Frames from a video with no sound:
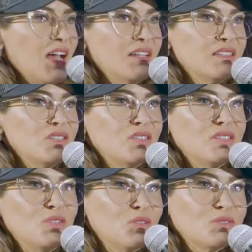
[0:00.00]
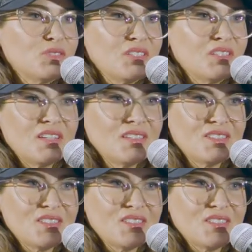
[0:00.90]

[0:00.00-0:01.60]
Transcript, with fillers: And you don't see that as